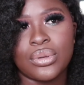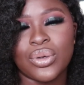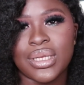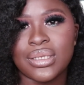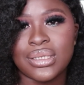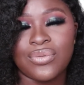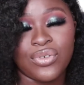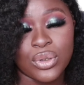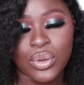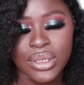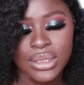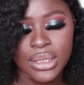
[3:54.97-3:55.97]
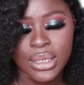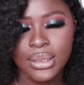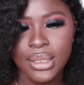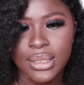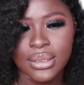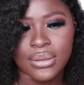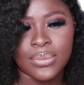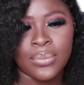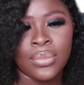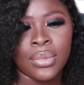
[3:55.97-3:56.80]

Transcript: twenty for twenty-eight days,